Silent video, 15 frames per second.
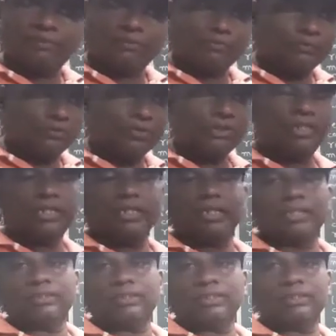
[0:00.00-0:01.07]
which
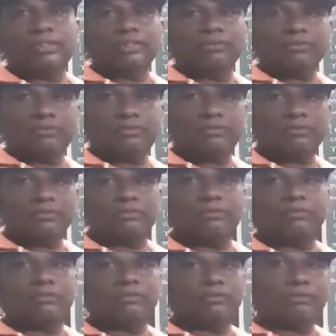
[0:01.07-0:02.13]
areas receives
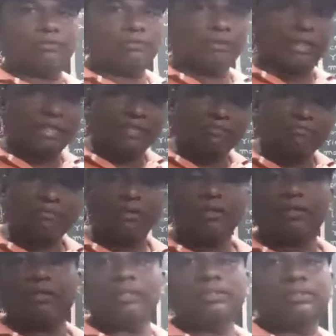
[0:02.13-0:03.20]

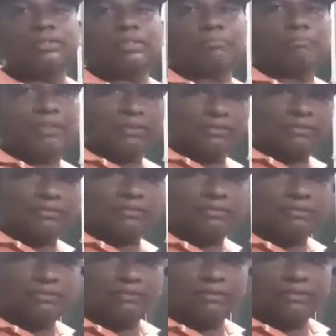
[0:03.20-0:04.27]
rainfall in some months,
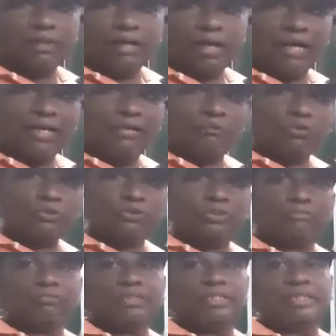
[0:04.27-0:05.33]
and most
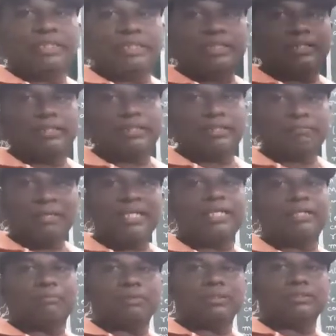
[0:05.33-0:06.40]
of the
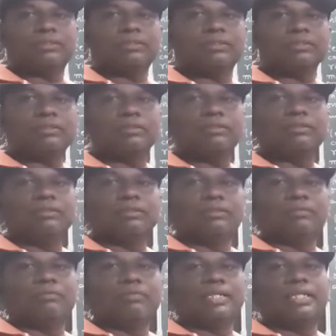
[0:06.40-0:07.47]
remaining months
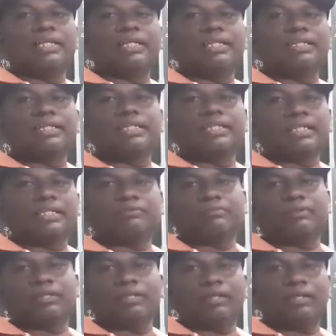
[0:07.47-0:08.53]
very little
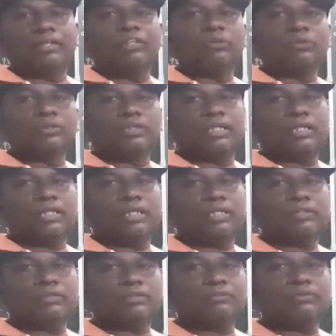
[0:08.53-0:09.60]
rainfall. In those
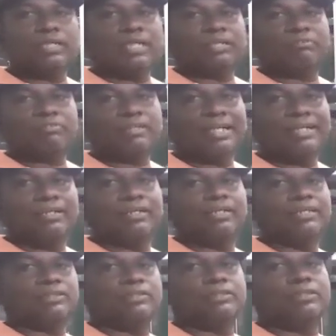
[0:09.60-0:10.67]
areas we can find
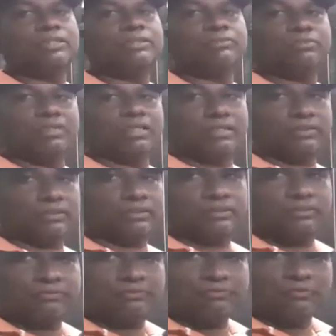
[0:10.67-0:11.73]
deciduous forests.
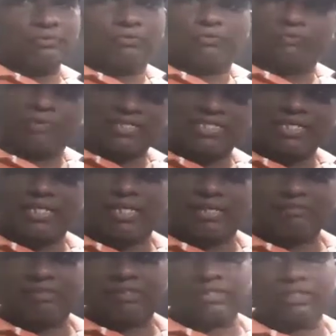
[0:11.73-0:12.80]
Once again I
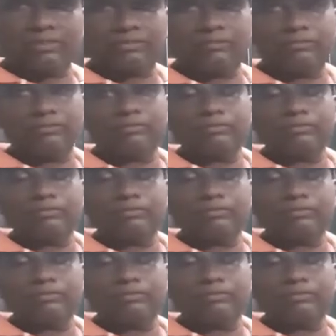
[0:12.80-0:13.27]
will tell you,